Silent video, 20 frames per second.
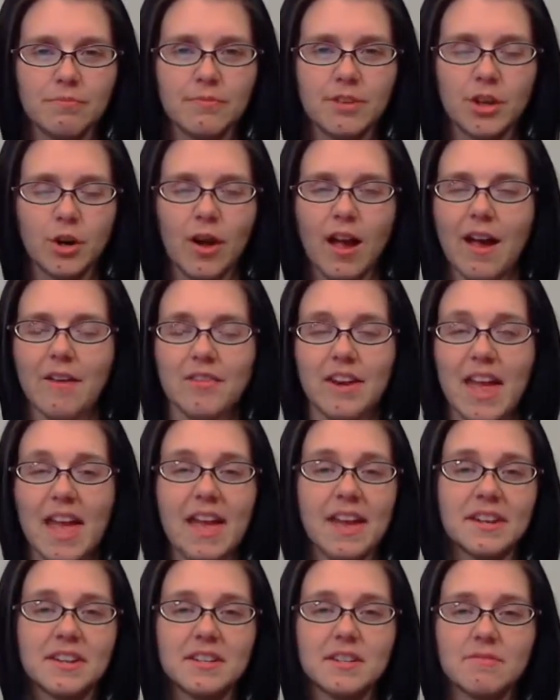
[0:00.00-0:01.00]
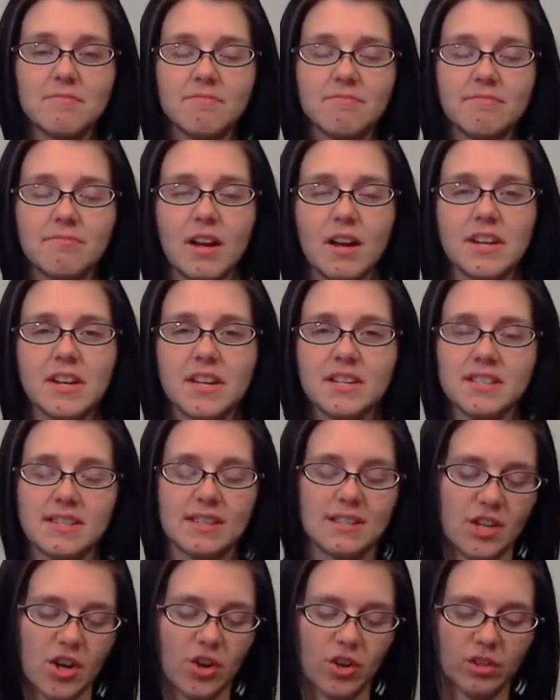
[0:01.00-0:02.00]
you know, have an end
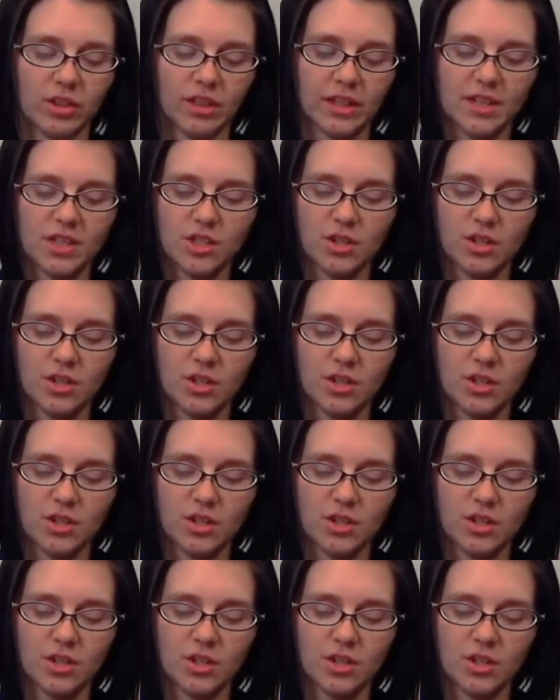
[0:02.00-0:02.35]
unnecessarily.